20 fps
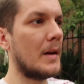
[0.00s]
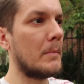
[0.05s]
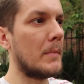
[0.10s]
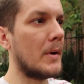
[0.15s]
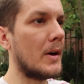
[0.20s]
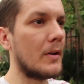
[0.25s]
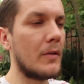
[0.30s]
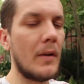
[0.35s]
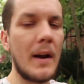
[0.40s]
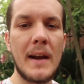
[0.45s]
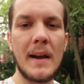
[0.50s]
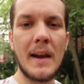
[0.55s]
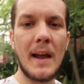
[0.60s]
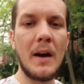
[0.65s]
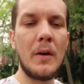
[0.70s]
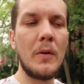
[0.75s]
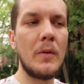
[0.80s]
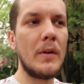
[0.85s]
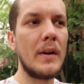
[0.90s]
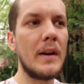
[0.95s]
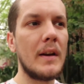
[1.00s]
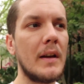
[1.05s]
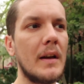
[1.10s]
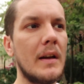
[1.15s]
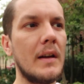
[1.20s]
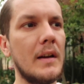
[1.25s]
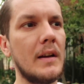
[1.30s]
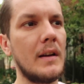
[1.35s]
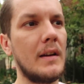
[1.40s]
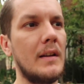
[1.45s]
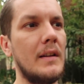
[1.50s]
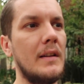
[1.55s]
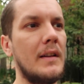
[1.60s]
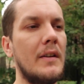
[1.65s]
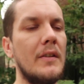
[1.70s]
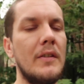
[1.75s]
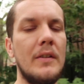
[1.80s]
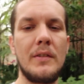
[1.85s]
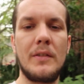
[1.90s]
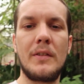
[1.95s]
But right now we're in a
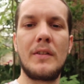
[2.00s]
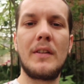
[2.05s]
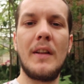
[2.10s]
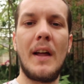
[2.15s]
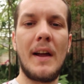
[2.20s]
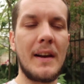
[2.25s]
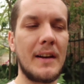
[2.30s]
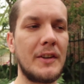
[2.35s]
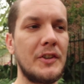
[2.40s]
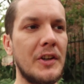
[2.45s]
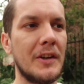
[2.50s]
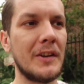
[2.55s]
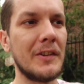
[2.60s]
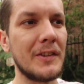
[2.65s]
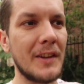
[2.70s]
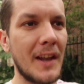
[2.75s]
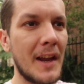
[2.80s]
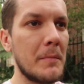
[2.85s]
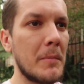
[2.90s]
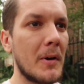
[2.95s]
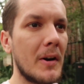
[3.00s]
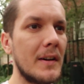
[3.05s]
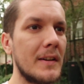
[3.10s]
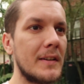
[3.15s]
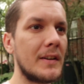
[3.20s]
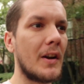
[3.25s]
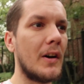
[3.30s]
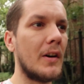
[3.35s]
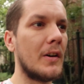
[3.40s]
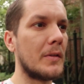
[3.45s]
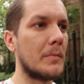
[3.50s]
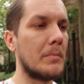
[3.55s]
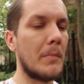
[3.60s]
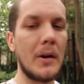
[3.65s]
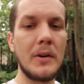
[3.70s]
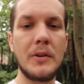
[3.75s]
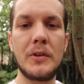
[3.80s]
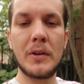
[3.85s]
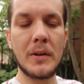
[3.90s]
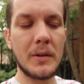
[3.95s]
little like chilled neighborhood called
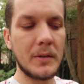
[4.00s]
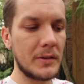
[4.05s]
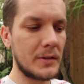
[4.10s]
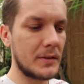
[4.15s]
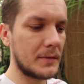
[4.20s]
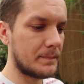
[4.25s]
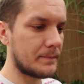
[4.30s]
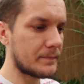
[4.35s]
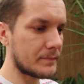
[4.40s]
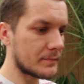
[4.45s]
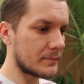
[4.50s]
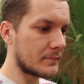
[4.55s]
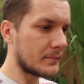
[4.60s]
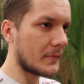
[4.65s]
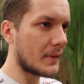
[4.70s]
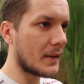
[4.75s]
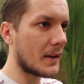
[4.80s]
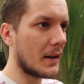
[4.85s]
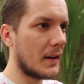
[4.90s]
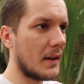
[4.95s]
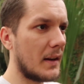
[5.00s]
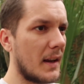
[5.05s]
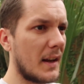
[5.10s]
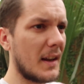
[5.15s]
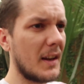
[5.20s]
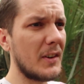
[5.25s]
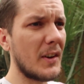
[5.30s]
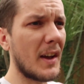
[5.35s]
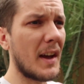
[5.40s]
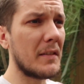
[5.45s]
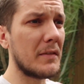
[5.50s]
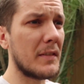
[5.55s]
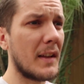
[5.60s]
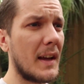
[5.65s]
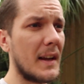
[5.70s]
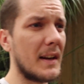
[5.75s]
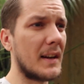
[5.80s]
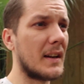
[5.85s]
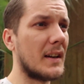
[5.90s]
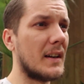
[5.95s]
Montrose. Here you have
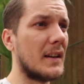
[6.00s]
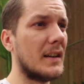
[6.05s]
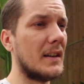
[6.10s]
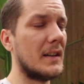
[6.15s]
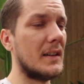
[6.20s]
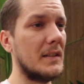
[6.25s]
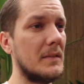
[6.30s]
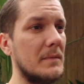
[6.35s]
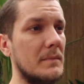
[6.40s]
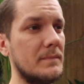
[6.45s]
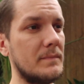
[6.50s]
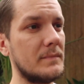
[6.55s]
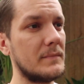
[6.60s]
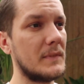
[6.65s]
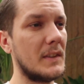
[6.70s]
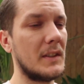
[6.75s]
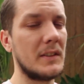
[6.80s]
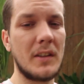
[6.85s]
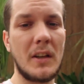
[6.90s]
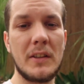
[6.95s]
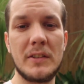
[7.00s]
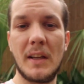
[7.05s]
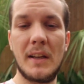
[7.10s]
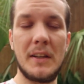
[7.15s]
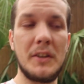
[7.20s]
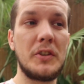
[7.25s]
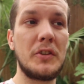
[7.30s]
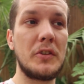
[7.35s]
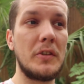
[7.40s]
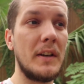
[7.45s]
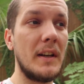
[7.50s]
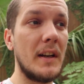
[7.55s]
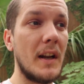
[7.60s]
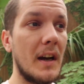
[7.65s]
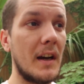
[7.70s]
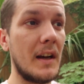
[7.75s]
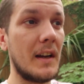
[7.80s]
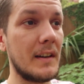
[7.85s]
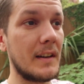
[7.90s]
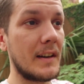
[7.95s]
like there's lots of like street
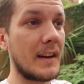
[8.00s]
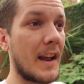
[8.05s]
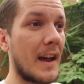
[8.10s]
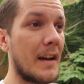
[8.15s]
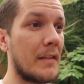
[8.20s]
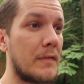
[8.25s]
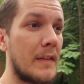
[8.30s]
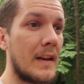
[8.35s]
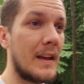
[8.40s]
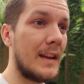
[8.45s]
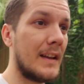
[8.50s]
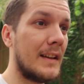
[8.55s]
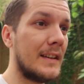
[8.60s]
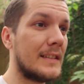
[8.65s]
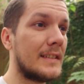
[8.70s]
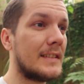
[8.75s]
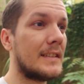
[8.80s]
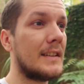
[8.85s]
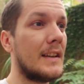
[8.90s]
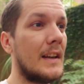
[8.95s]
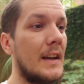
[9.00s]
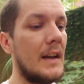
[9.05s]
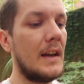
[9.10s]
art, cafes,